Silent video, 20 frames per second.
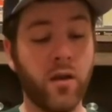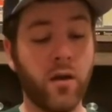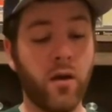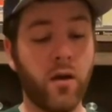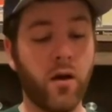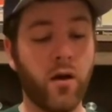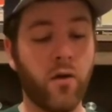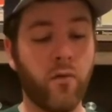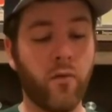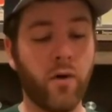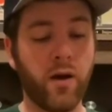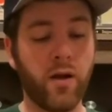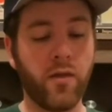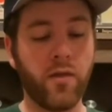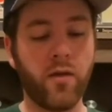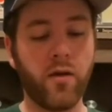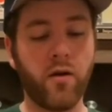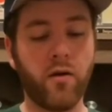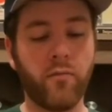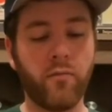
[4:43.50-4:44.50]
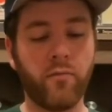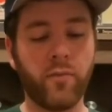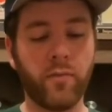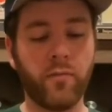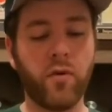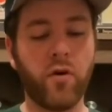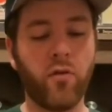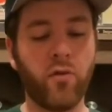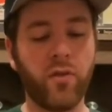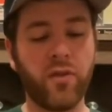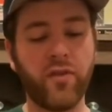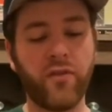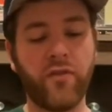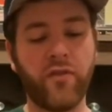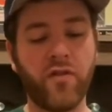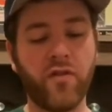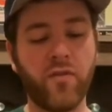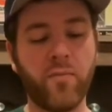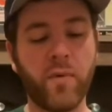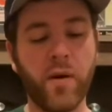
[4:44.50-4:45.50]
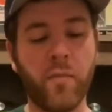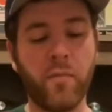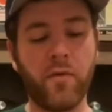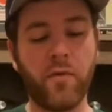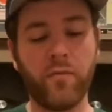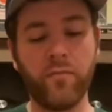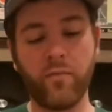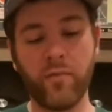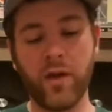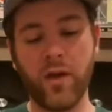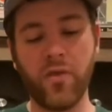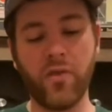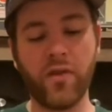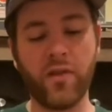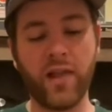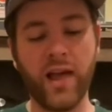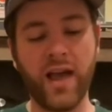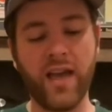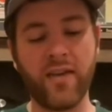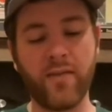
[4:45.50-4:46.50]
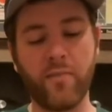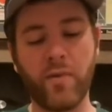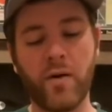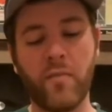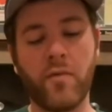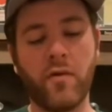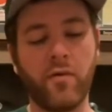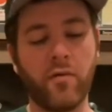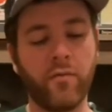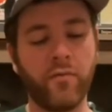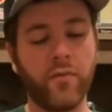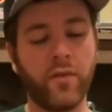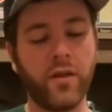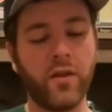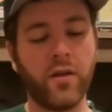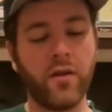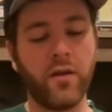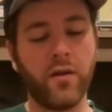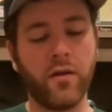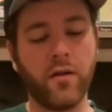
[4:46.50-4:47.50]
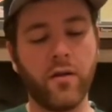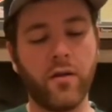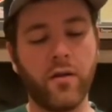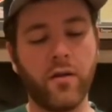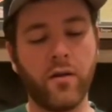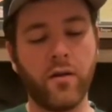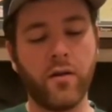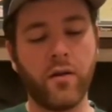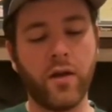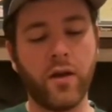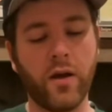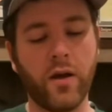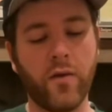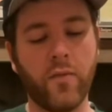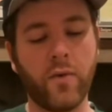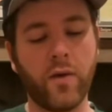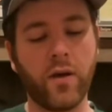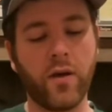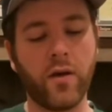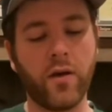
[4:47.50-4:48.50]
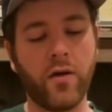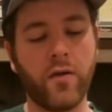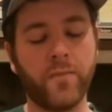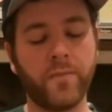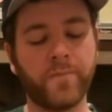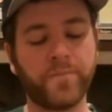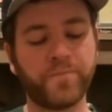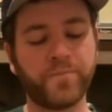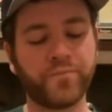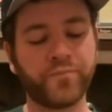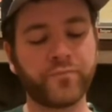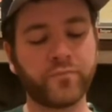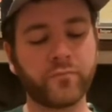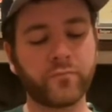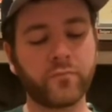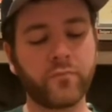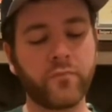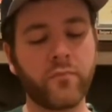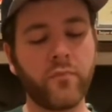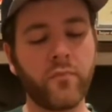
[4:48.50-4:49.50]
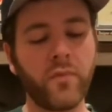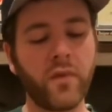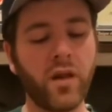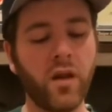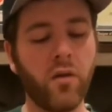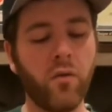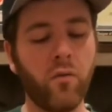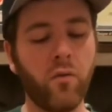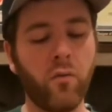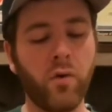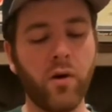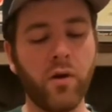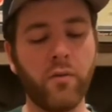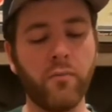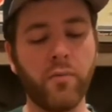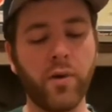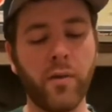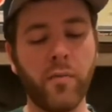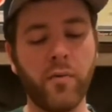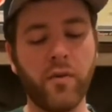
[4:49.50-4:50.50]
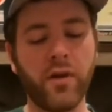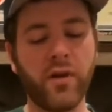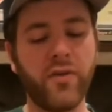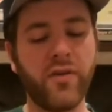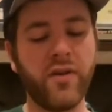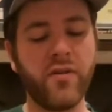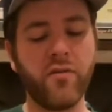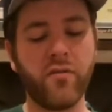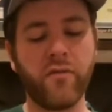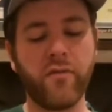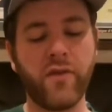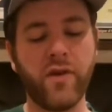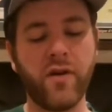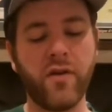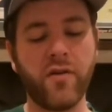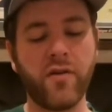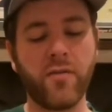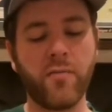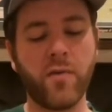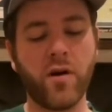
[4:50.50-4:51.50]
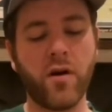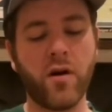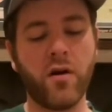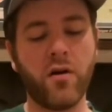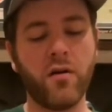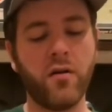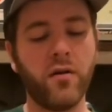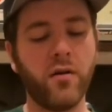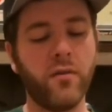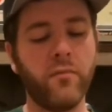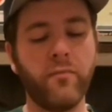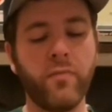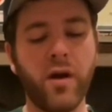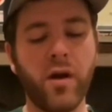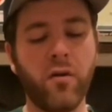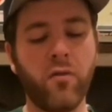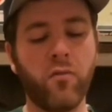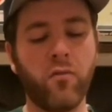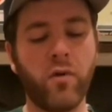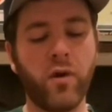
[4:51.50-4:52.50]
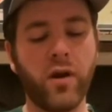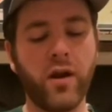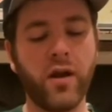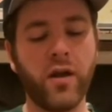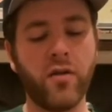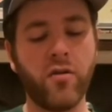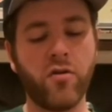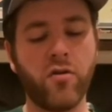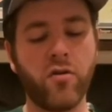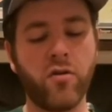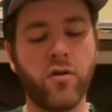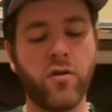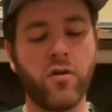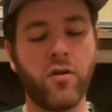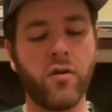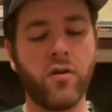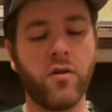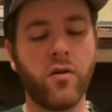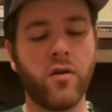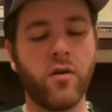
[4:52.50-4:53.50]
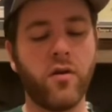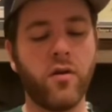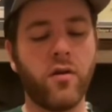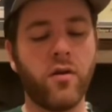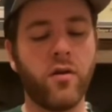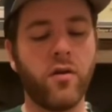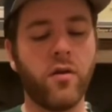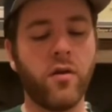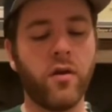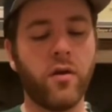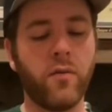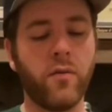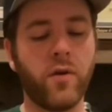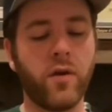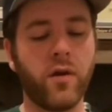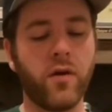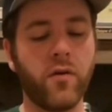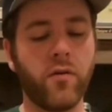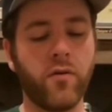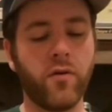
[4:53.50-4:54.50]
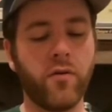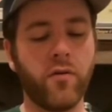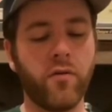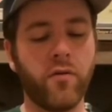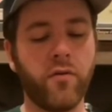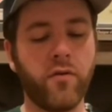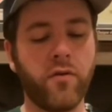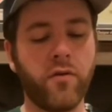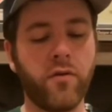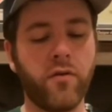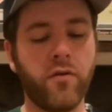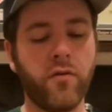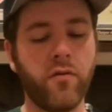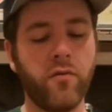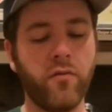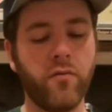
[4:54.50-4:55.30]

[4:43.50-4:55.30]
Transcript: All right, so I'm holding the first bubble and the last bubble. There we go. 1 bubble, and these are very small, about 1 inch. There we go, there's 2.